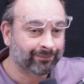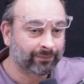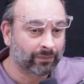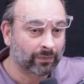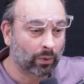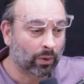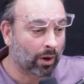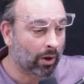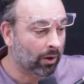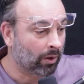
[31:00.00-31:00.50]
Yeah.
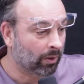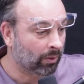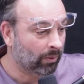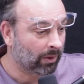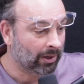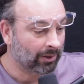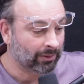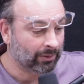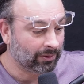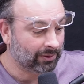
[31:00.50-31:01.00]
All
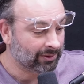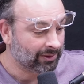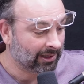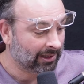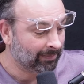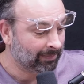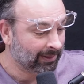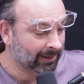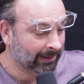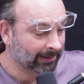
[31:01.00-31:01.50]
while doing the
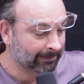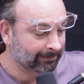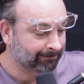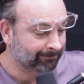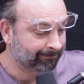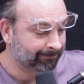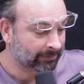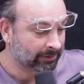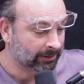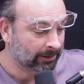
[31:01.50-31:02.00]
same thing.
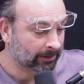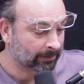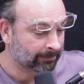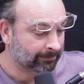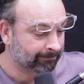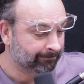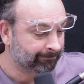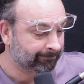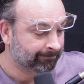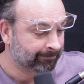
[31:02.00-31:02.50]

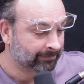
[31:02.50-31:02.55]
So,